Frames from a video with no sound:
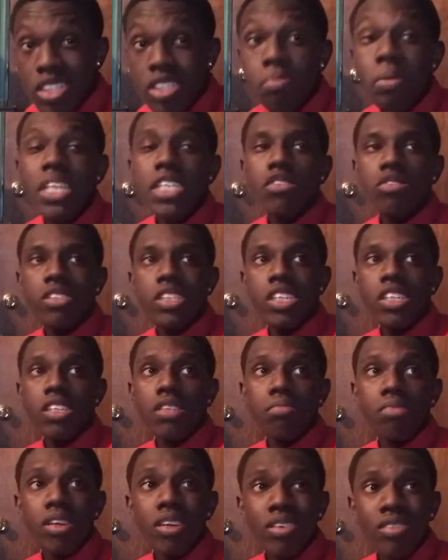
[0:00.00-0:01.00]
Make you dinner,
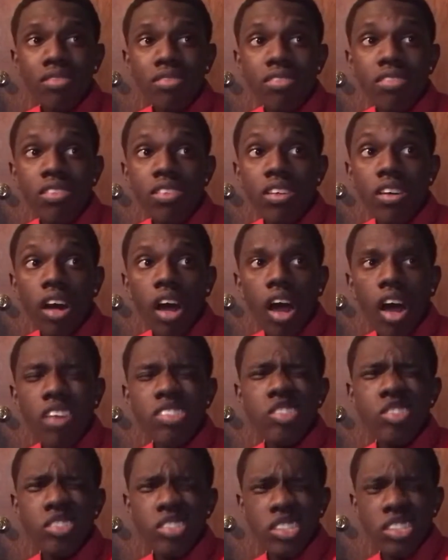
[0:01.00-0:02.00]
bro? Are you
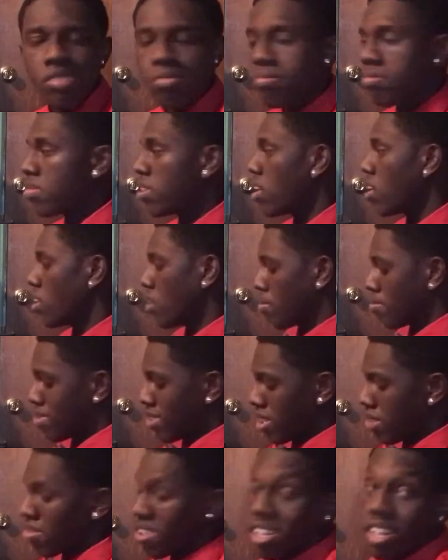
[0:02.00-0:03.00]
serious? Nah, bro,
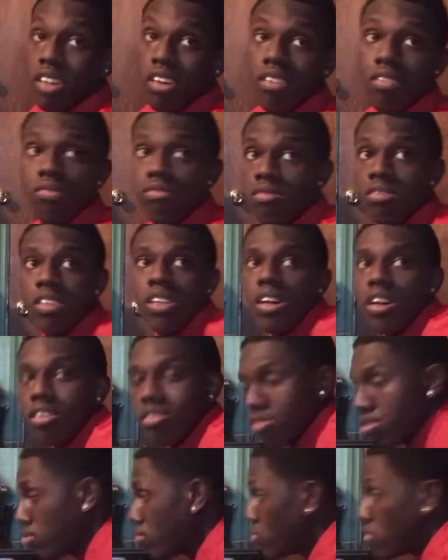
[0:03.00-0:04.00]
I'm gone. No,
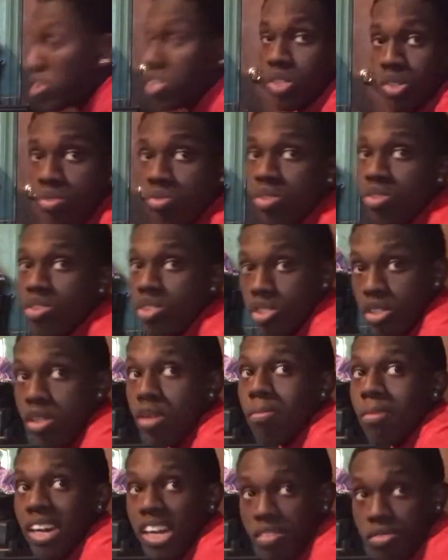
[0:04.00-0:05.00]
you lose your
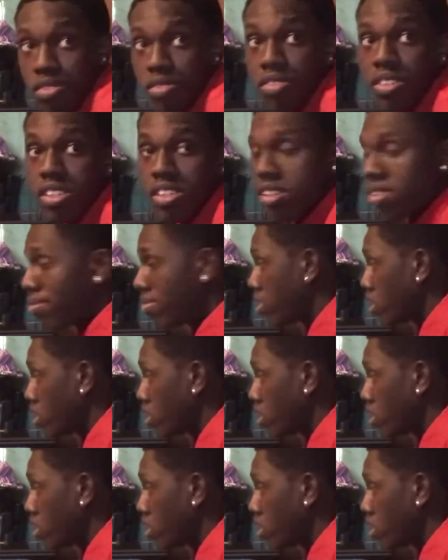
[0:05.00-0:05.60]
mind for real.